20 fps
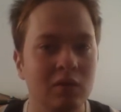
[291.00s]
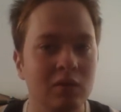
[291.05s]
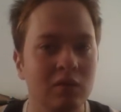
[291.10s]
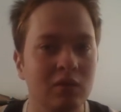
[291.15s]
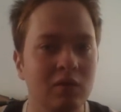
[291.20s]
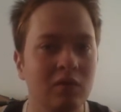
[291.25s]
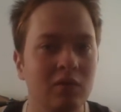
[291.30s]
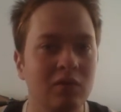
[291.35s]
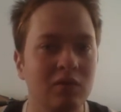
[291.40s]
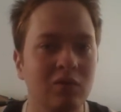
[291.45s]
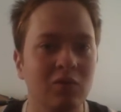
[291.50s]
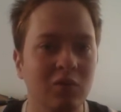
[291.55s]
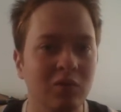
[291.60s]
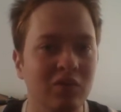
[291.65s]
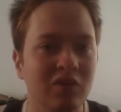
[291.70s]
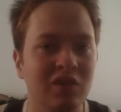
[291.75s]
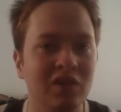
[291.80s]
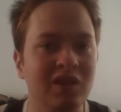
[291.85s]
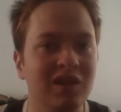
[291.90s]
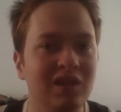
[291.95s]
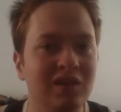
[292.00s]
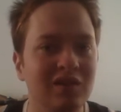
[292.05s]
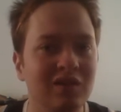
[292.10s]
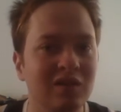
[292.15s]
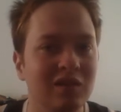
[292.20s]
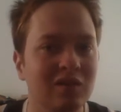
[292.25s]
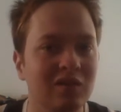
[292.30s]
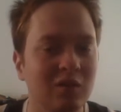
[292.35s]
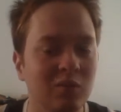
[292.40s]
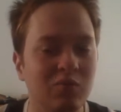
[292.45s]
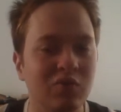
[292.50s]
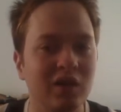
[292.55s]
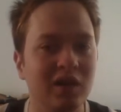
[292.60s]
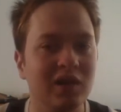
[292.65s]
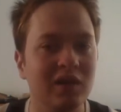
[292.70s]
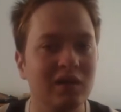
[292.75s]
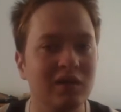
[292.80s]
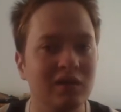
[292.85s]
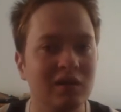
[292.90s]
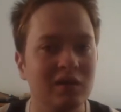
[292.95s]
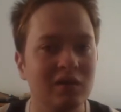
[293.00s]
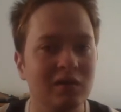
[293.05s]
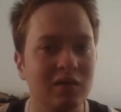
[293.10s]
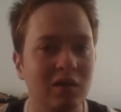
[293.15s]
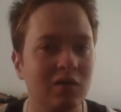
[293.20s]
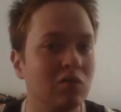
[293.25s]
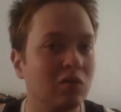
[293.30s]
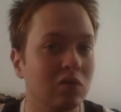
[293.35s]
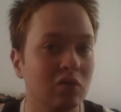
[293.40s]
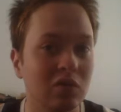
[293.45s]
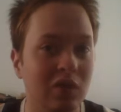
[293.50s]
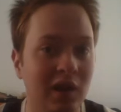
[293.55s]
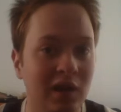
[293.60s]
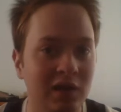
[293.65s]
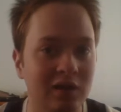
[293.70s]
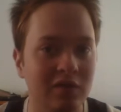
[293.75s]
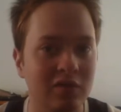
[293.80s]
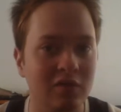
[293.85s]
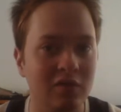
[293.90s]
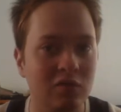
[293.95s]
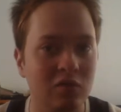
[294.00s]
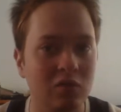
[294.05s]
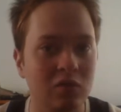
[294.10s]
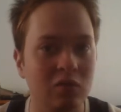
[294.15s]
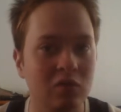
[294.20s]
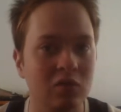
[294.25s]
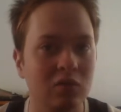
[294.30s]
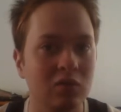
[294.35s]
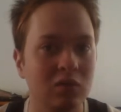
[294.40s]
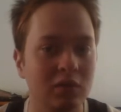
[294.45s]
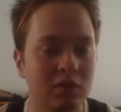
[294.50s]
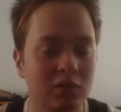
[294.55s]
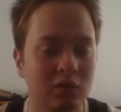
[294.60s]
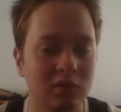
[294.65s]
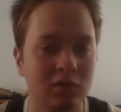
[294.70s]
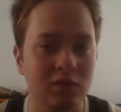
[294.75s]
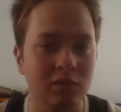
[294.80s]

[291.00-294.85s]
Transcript: You know, the need to bring in, there's also Aly Cissokho, you know,